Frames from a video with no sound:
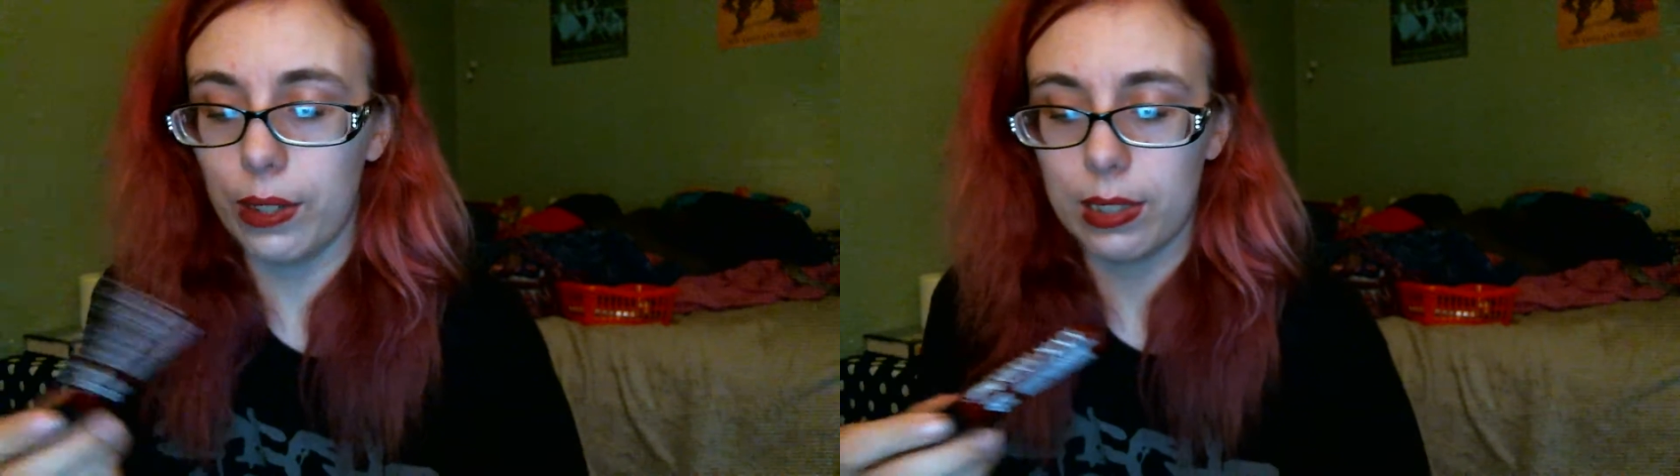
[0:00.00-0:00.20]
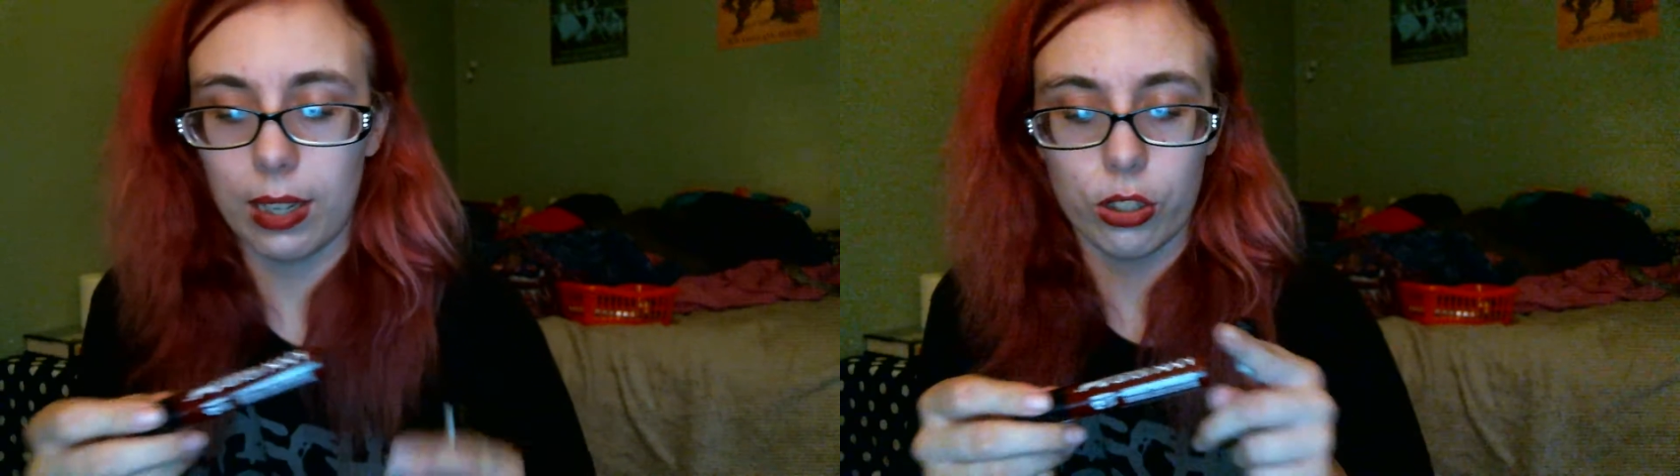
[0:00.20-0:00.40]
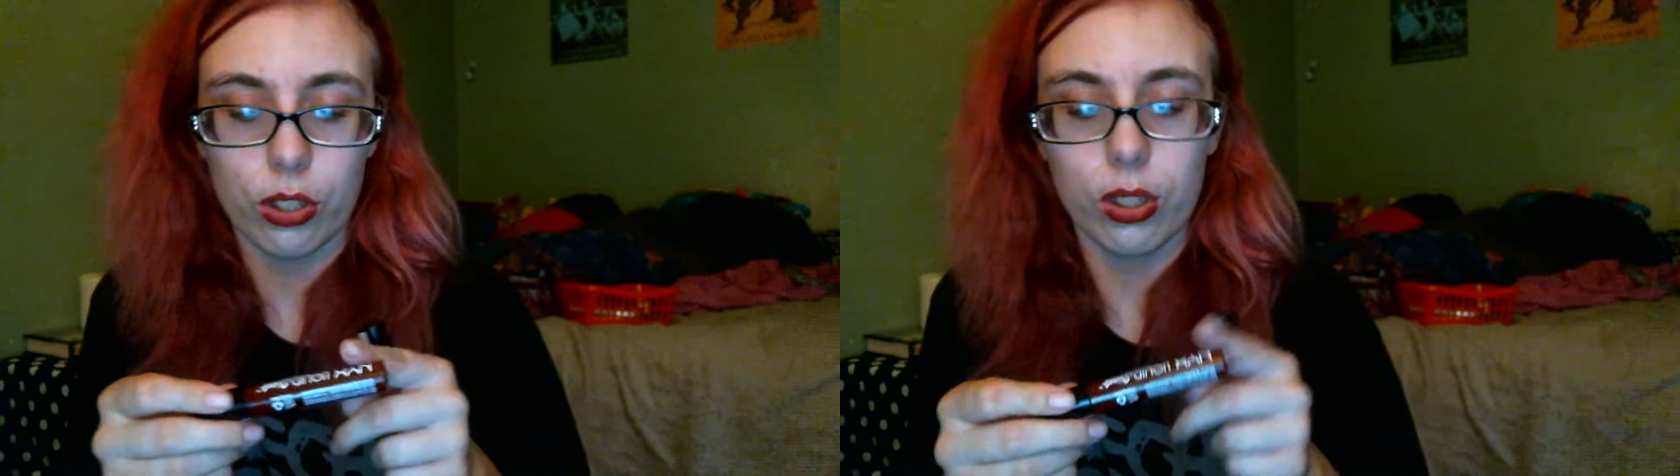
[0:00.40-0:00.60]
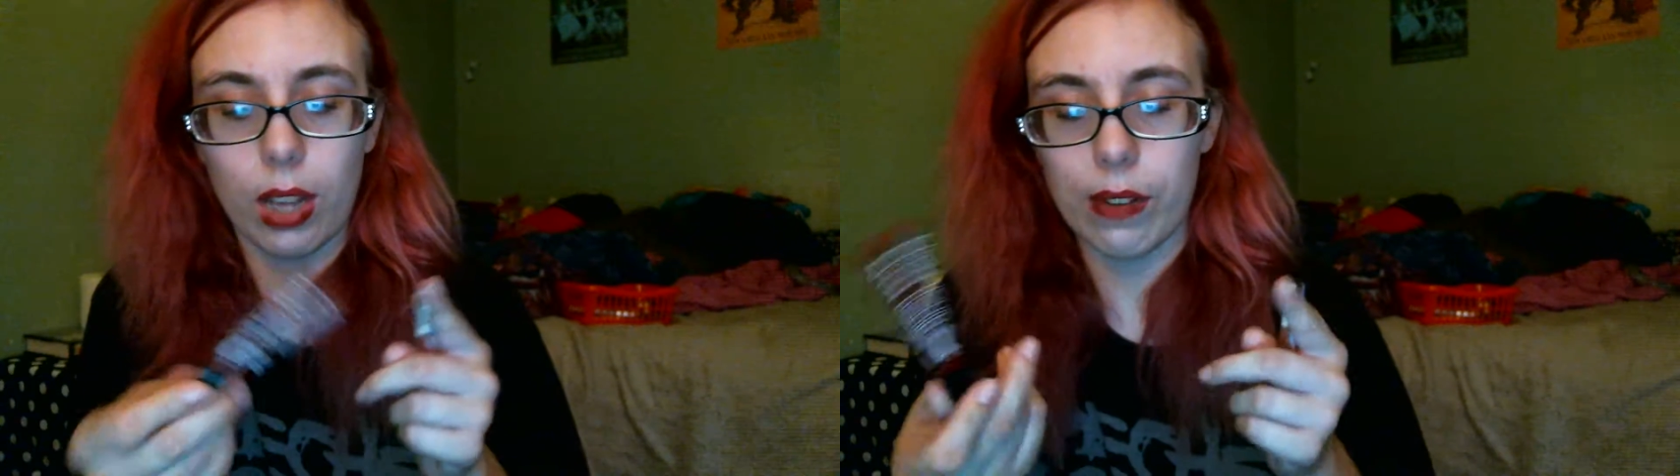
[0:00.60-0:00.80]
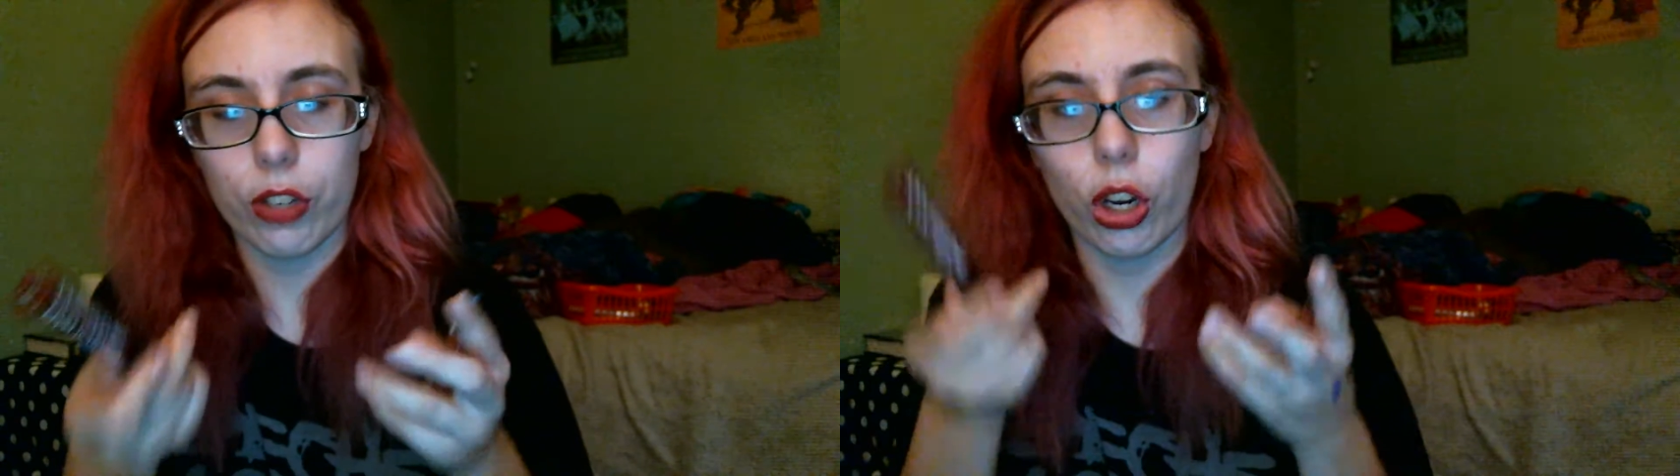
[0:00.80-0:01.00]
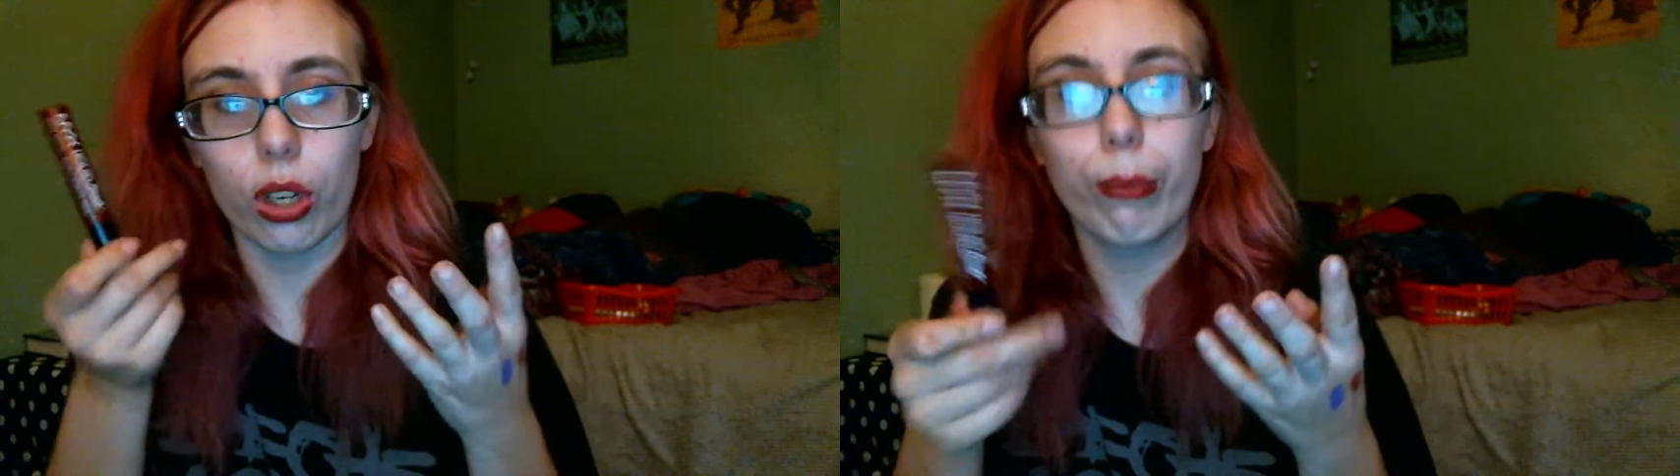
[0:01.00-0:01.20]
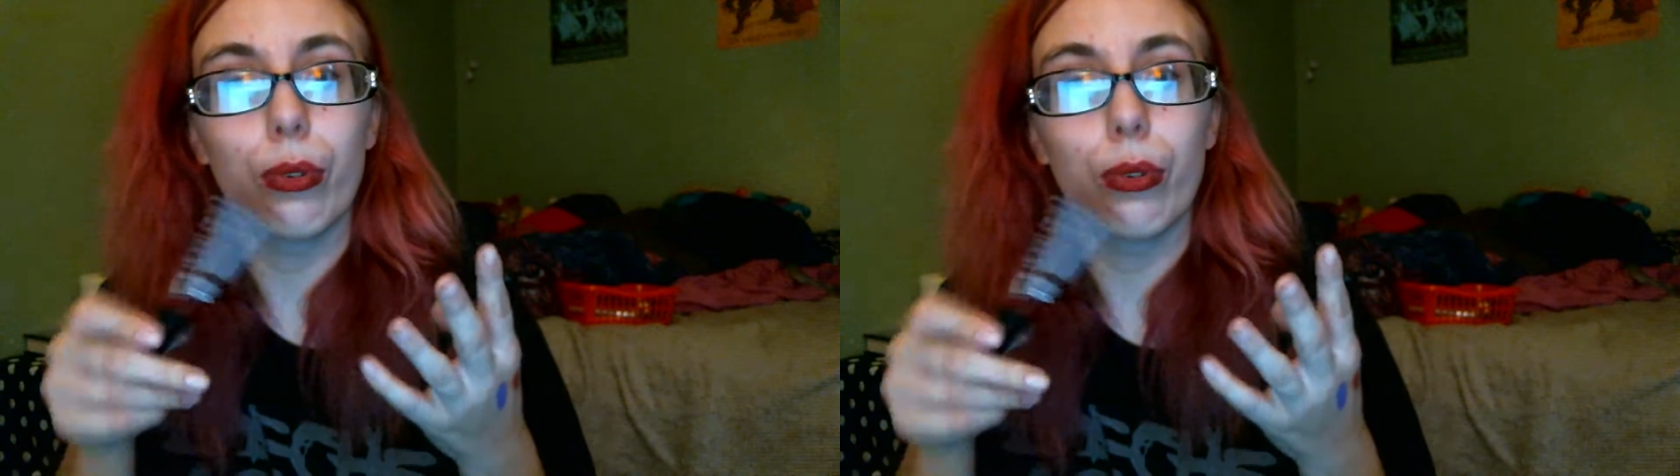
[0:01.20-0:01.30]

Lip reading: It's a kind of dark